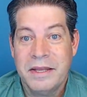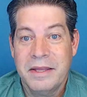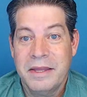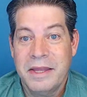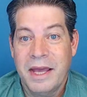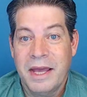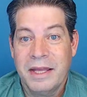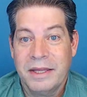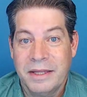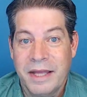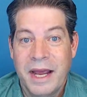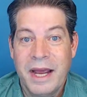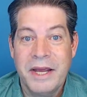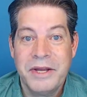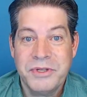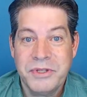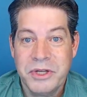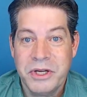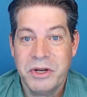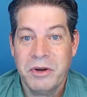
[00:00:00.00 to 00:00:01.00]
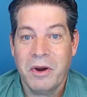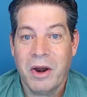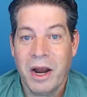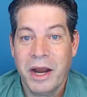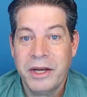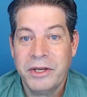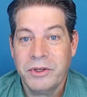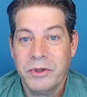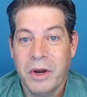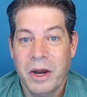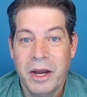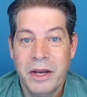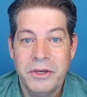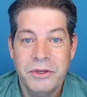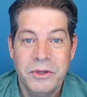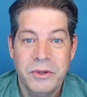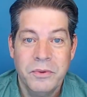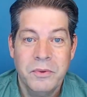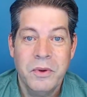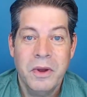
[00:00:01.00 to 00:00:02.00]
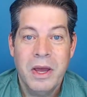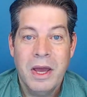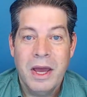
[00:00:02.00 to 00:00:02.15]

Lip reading: that last year I tried to